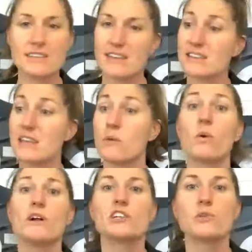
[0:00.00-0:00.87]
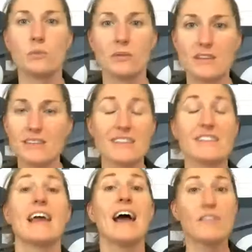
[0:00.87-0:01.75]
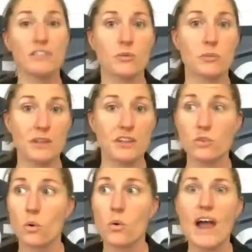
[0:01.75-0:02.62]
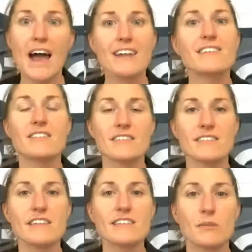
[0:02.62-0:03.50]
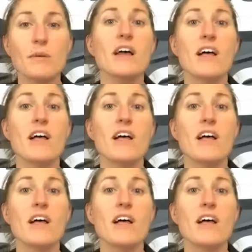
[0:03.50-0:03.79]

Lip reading: as they want to replace, as they have to replace or add to the system,